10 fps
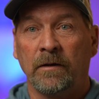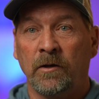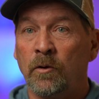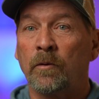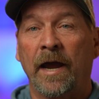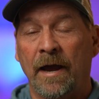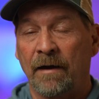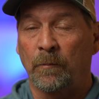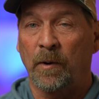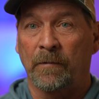You can't
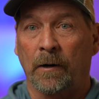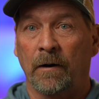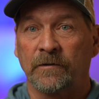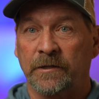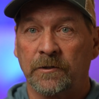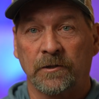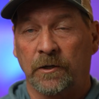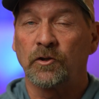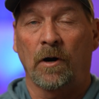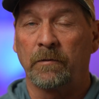have a proper conversation
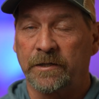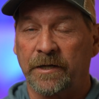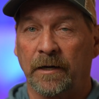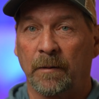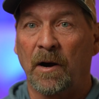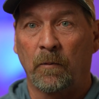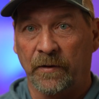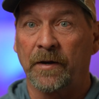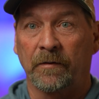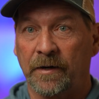because you're always thinking about
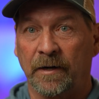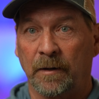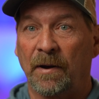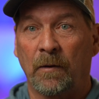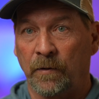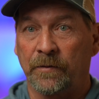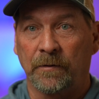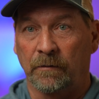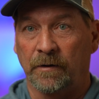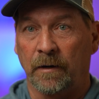what they're thinking about, what
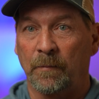they're looking